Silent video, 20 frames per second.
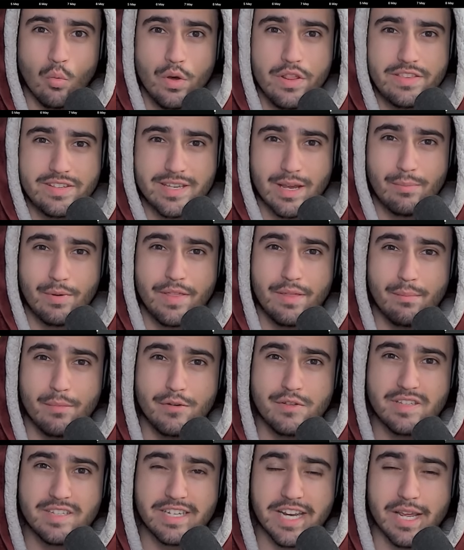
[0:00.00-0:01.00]
with some of the
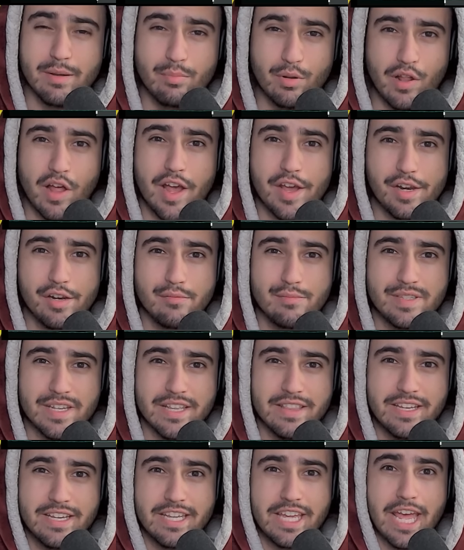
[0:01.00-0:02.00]
most stable items
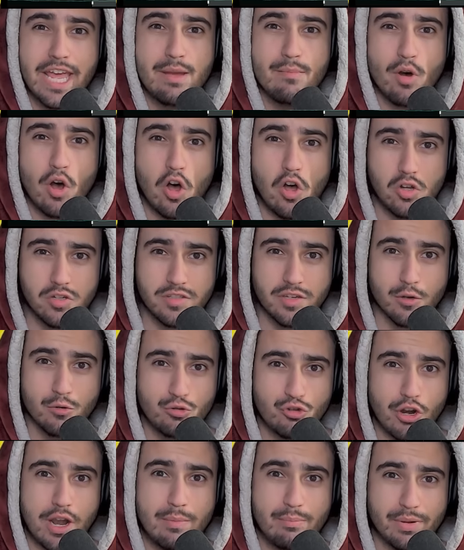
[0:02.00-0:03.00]
in the game also
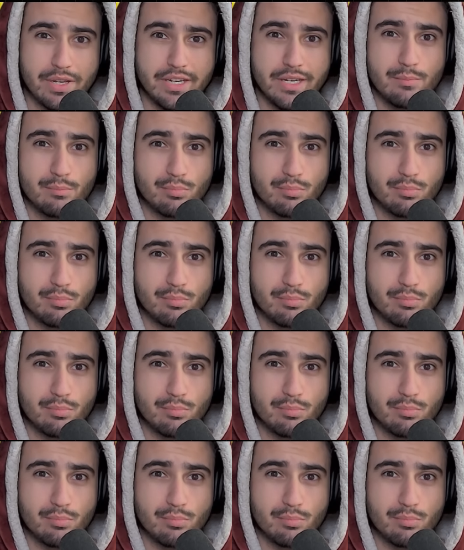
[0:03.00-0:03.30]
dropping in